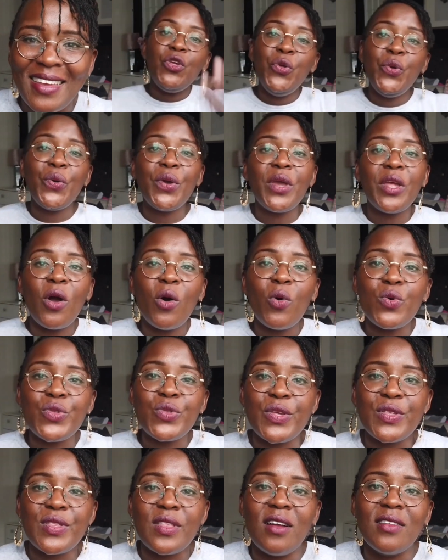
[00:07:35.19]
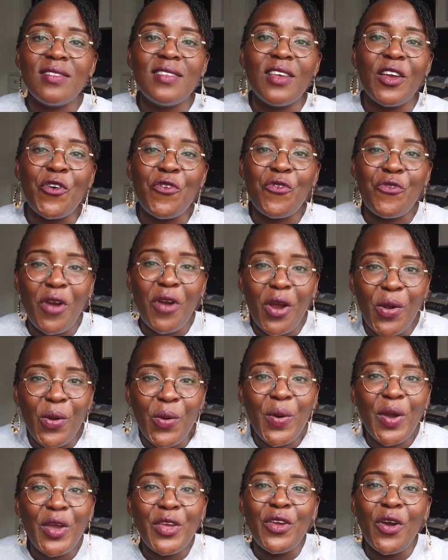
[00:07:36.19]
You can also start to
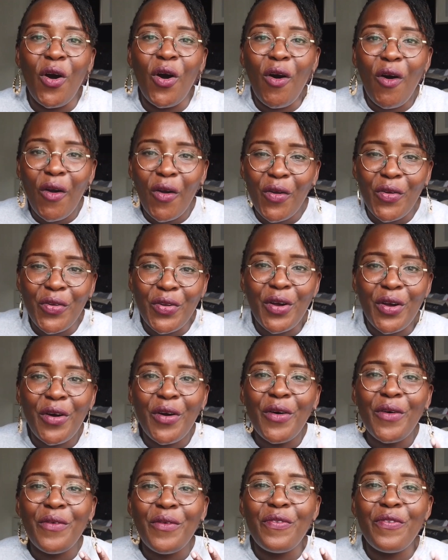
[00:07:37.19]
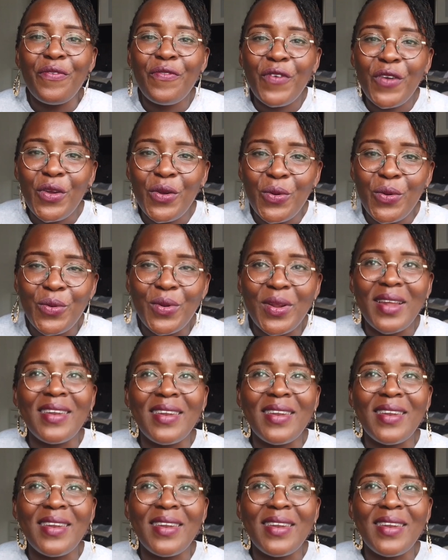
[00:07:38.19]
grow your own food.